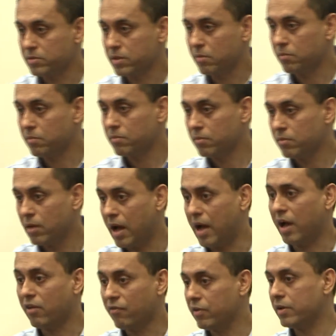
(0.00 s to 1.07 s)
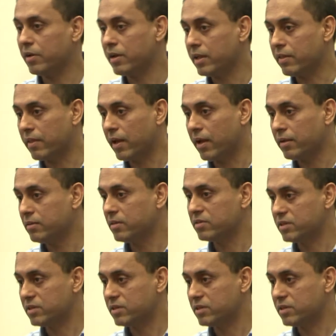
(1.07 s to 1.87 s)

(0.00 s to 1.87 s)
some high figure like that.